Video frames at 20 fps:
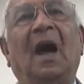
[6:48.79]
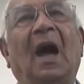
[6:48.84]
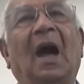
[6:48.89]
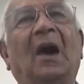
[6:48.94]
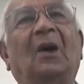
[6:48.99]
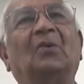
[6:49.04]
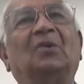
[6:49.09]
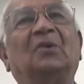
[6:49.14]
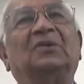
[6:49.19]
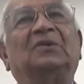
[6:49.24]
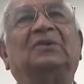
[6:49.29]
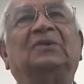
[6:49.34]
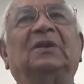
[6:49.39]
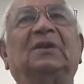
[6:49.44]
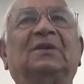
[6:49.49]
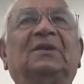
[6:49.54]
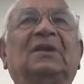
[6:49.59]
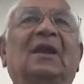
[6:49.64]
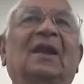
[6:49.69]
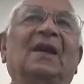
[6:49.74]
Ours
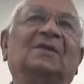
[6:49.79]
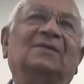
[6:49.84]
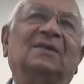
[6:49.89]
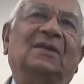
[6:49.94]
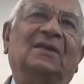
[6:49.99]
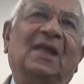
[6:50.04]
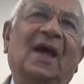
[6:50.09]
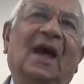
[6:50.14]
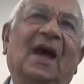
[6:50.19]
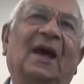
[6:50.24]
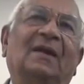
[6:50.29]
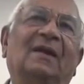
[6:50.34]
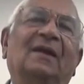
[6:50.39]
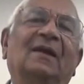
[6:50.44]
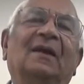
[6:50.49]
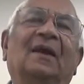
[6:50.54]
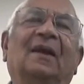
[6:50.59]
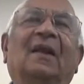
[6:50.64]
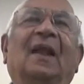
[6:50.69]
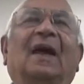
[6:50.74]
is less than that,
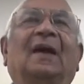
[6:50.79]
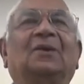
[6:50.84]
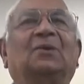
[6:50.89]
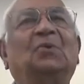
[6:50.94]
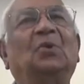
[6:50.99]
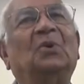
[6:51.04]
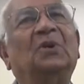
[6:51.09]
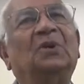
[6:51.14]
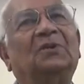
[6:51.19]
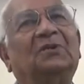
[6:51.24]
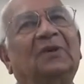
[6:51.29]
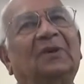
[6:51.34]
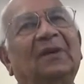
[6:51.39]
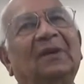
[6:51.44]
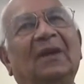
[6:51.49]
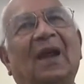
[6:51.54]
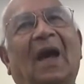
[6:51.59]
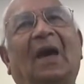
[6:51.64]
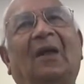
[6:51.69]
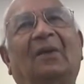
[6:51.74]
like a
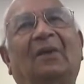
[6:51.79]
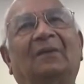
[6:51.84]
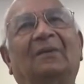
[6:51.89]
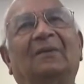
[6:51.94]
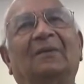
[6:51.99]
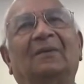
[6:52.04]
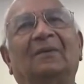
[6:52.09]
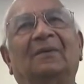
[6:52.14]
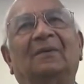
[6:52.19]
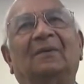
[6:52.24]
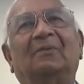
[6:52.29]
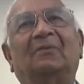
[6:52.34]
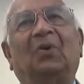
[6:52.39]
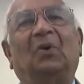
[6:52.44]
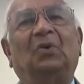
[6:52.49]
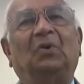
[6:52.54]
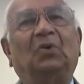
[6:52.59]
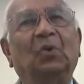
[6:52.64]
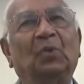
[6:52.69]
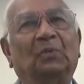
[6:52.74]
$23
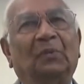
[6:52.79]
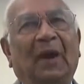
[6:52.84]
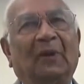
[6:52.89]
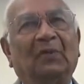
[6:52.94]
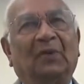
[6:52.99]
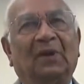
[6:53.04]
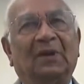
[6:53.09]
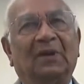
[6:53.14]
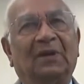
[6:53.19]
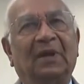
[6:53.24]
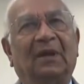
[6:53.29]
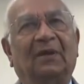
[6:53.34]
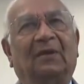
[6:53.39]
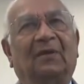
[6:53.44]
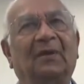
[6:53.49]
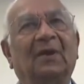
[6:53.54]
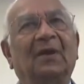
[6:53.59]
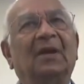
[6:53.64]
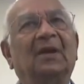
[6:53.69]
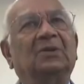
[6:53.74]
for 2 pound container.
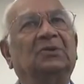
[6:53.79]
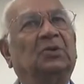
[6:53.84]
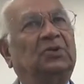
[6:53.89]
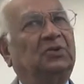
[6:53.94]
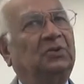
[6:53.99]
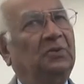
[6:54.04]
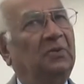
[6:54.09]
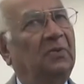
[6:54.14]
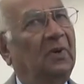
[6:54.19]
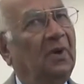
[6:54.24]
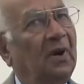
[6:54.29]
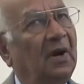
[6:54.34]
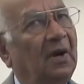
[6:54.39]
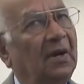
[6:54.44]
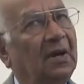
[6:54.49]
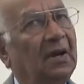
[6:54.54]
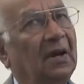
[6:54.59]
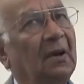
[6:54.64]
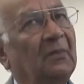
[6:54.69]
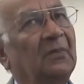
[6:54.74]
So it's
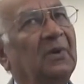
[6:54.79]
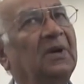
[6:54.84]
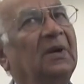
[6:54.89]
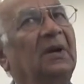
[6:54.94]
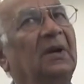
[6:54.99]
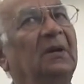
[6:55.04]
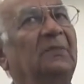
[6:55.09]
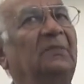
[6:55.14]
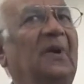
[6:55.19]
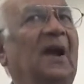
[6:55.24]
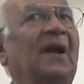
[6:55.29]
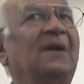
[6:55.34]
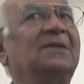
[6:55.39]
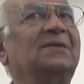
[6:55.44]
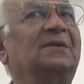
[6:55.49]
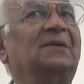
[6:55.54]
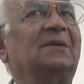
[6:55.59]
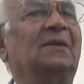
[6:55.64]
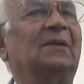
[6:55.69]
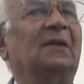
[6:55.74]
very competitively
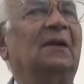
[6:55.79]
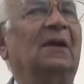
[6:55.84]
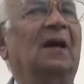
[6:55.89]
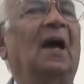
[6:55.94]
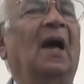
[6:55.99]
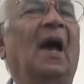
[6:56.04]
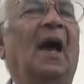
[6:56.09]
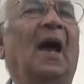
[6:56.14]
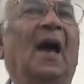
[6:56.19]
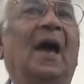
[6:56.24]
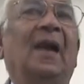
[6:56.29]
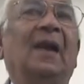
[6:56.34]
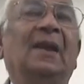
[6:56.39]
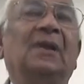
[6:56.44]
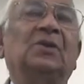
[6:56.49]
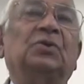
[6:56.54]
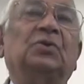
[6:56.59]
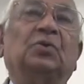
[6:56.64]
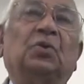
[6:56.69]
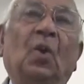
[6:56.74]
priced and
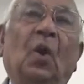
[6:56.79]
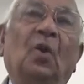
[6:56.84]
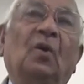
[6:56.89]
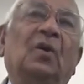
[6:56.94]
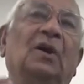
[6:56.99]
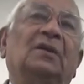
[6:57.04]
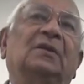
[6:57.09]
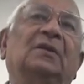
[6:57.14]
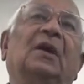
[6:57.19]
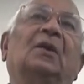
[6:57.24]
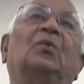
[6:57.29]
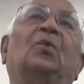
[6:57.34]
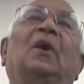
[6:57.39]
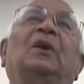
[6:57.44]
is stronger than